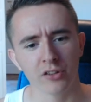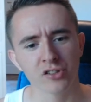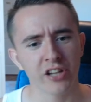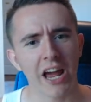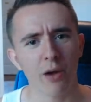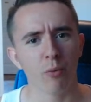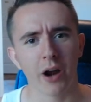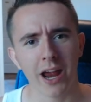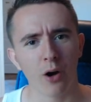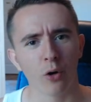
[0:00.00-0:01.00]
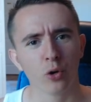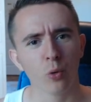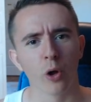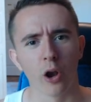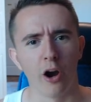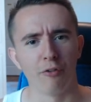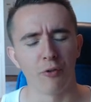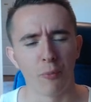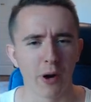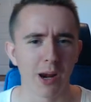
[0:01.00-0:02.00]
Today we're here on Google Earth
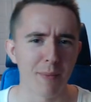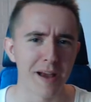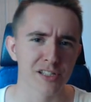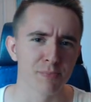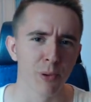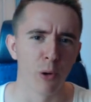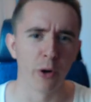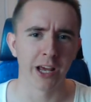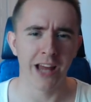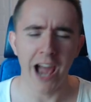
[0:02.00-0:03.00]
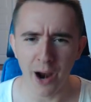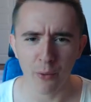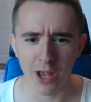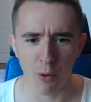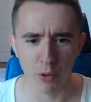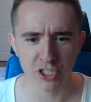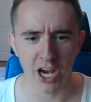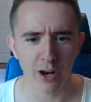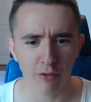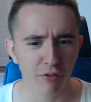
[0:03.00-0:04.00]
and we're going to be exploring an area which
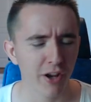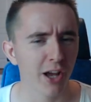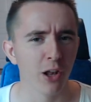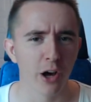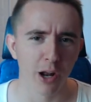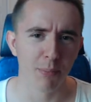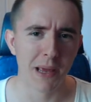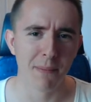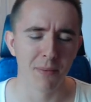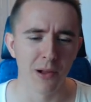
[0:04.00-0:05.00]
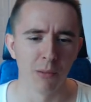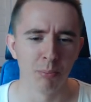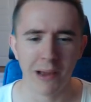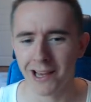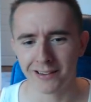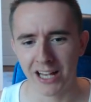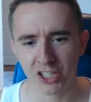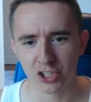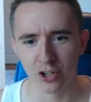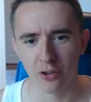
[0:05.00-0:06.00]
I don't think a lot of people pay
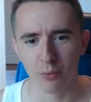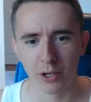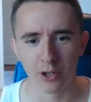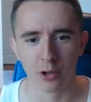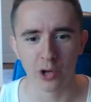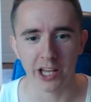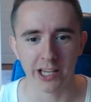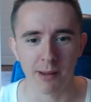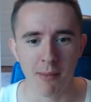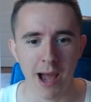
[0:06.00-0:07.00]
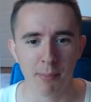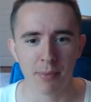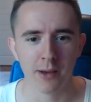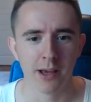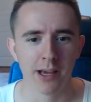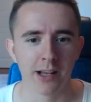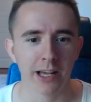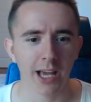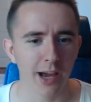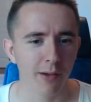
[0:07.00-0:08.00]
attention on when you look at the map.
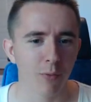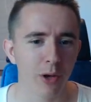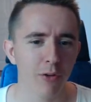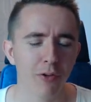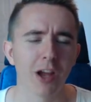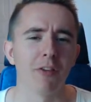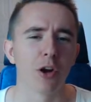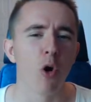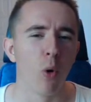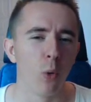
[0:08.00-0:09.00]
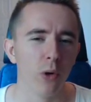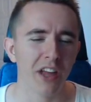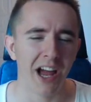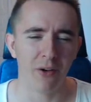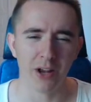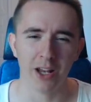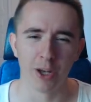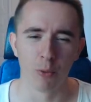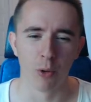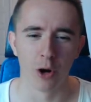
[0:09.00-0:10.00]
Like, when you think of a cold area in
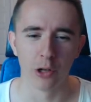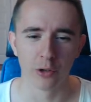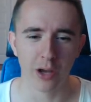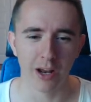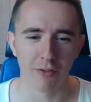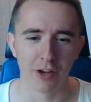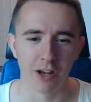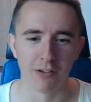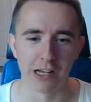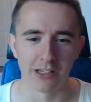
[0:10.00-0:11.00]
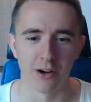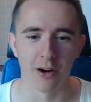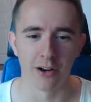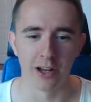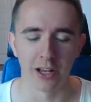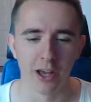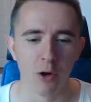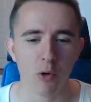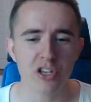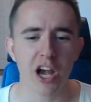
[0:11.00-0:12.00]
the world, you kind of think of like the Arctic,
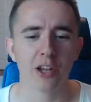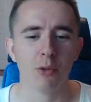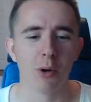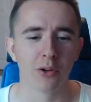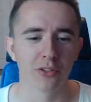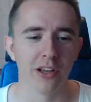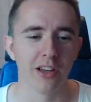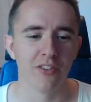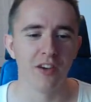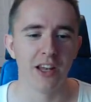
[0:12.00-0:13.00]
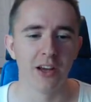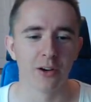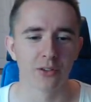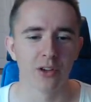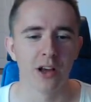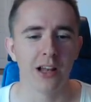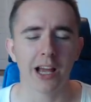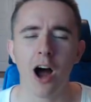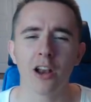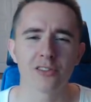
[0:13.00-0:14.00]
which I do mostly in these videos.
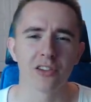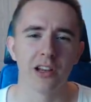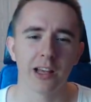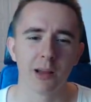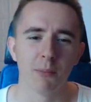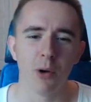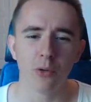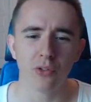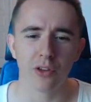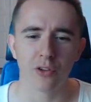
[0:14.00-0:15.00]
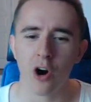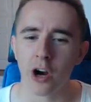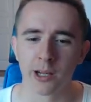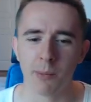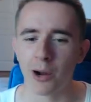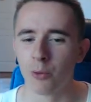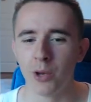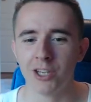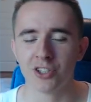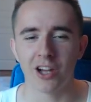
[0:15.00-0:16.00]
Like, honestly, like the most talked about
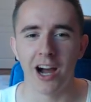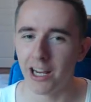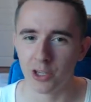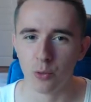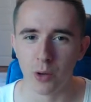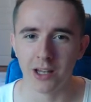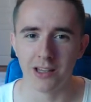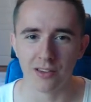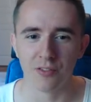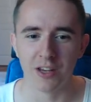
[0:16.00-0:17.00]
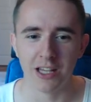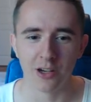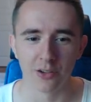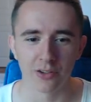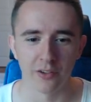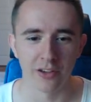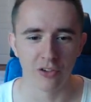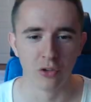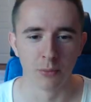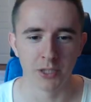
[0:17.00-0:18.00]
region I do in these videos on
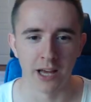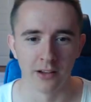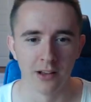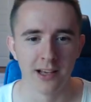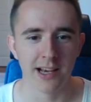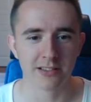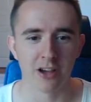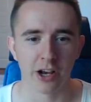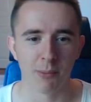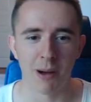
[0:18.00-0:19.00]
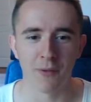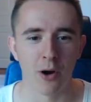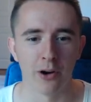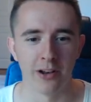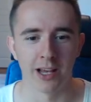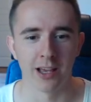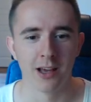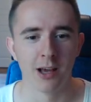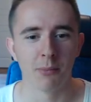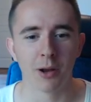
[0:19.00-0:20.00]
this YouTube channel is talking about the Arctic.
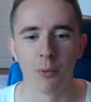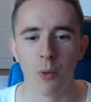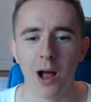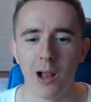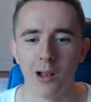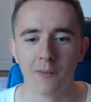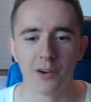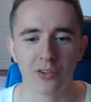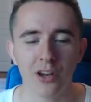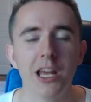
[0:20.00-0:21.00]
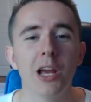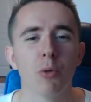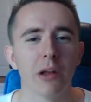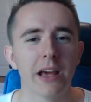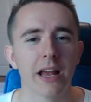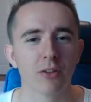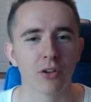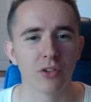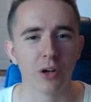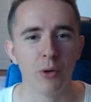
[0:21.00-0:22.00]
But well, there's an equally
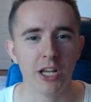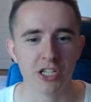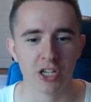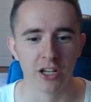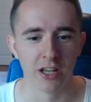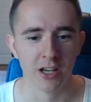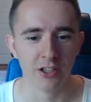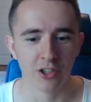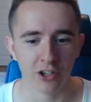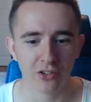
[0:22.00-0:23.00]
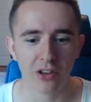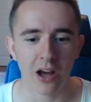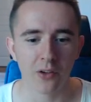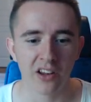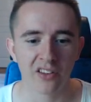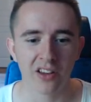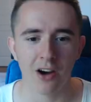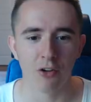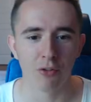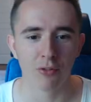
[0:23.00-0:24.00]
interesting region just down in the
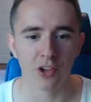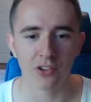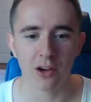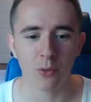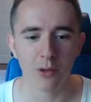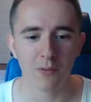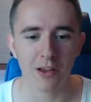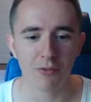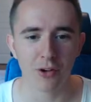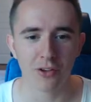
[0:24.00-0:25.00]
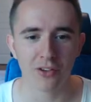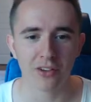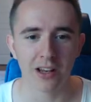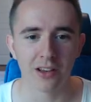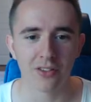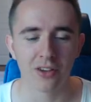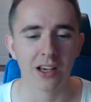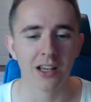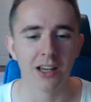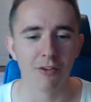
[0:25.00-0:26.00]
south. The only difference is that it's
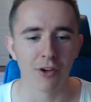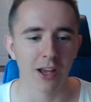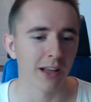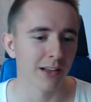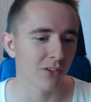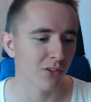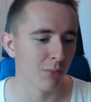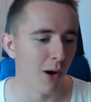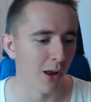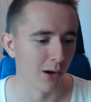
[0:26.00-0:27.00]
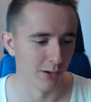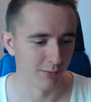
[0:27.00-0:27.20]
significantly smaller.